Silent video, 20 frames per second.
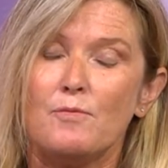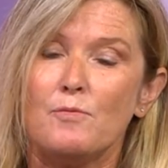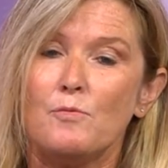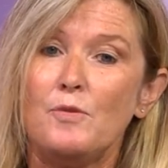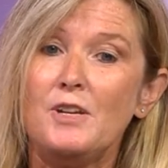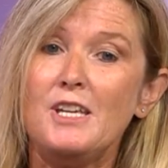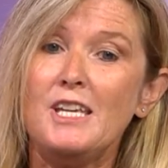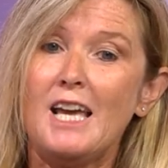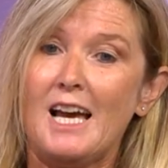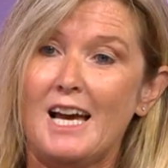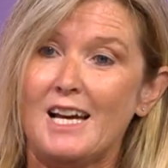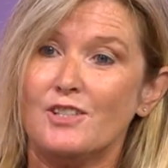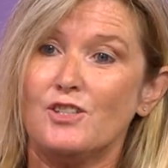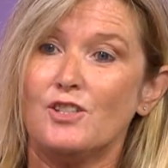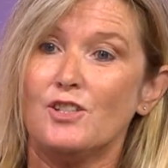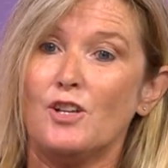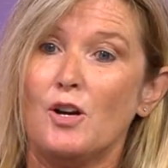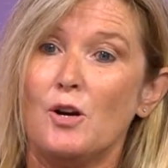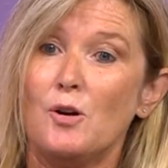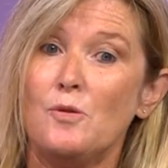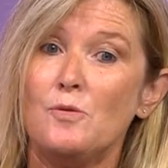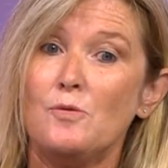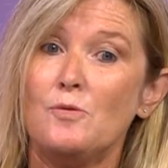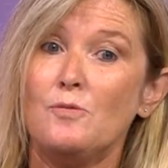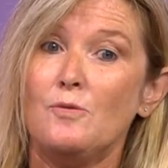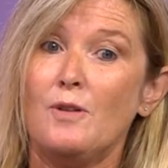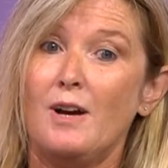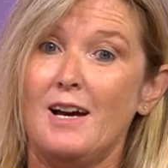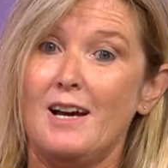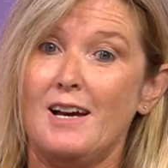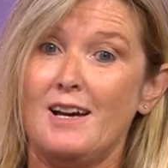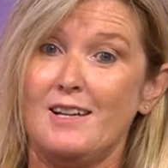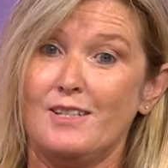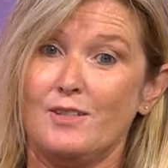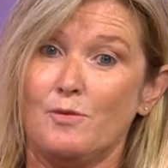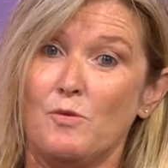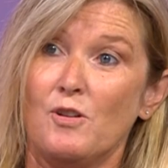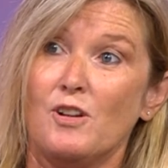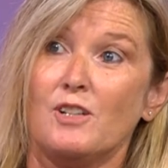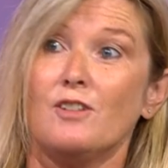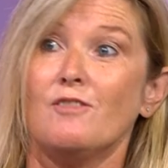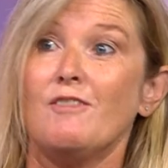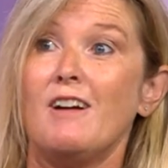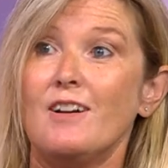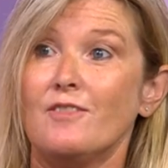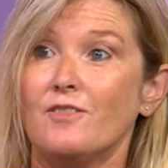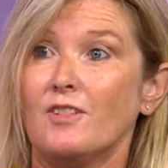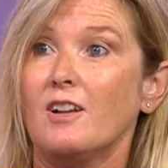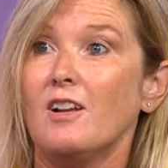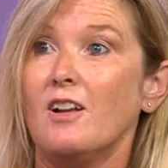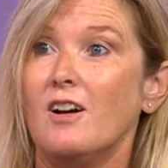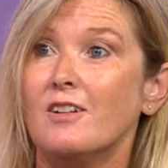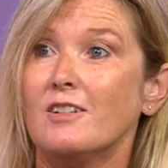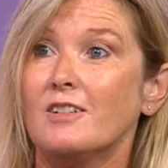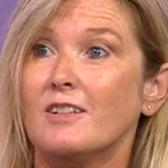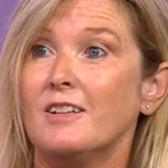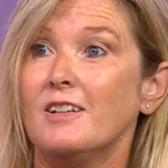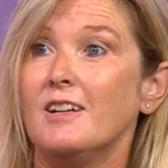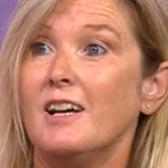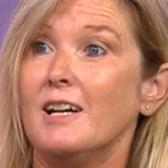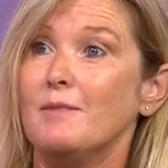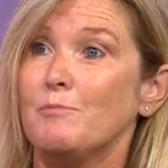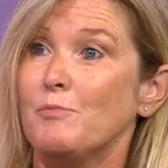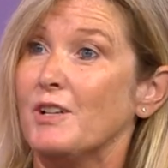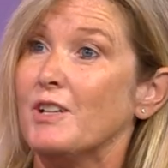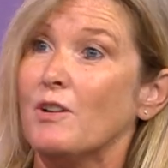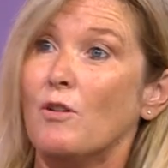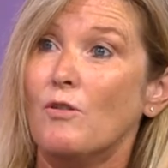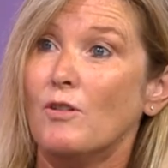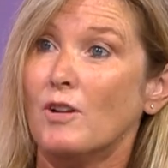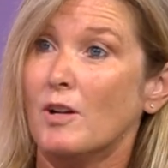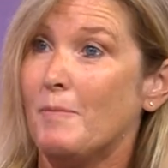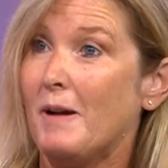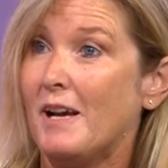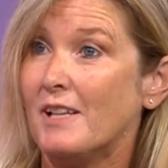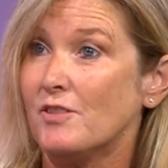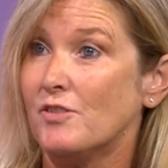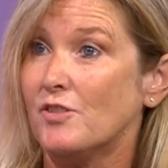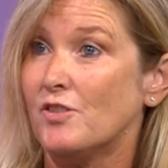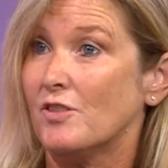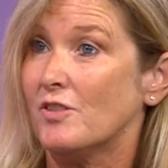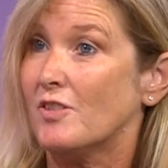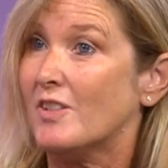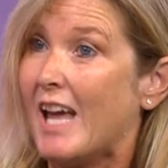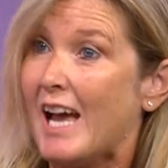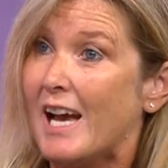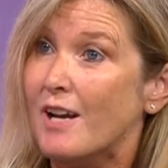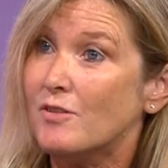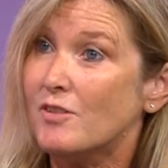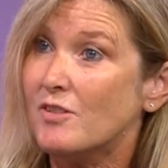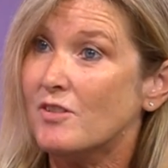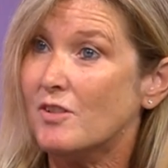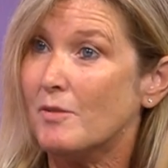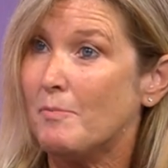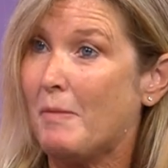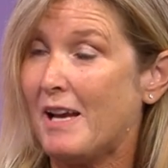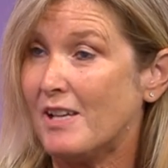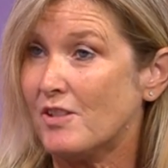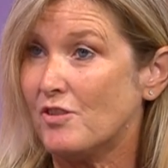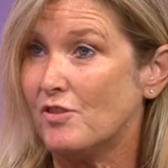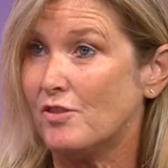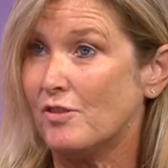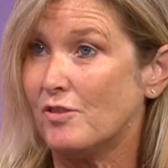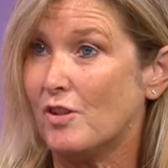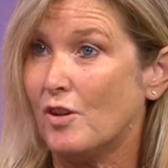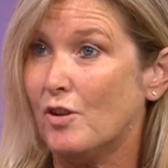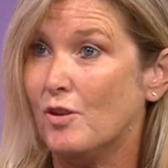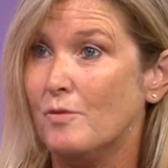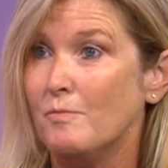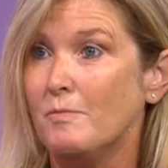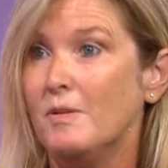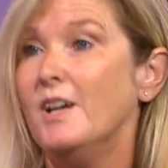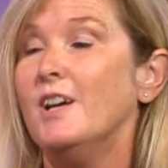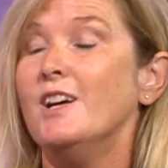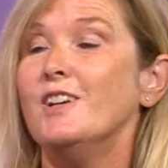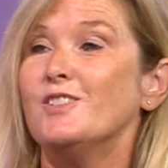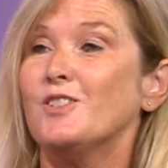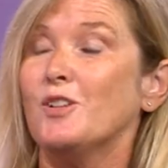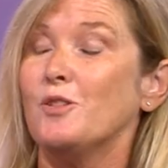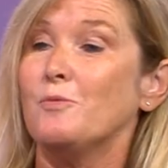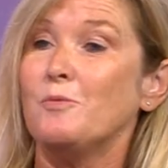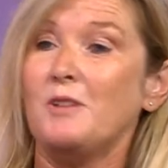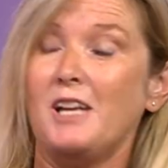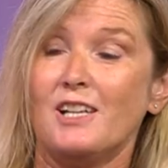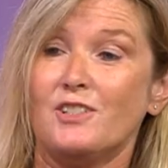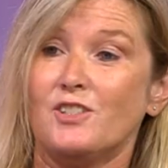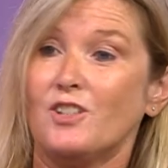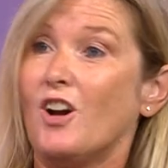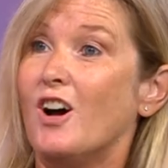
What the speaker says: we had to go and work around the clock and bring all our passengers, thousands of passengers, home. So we had to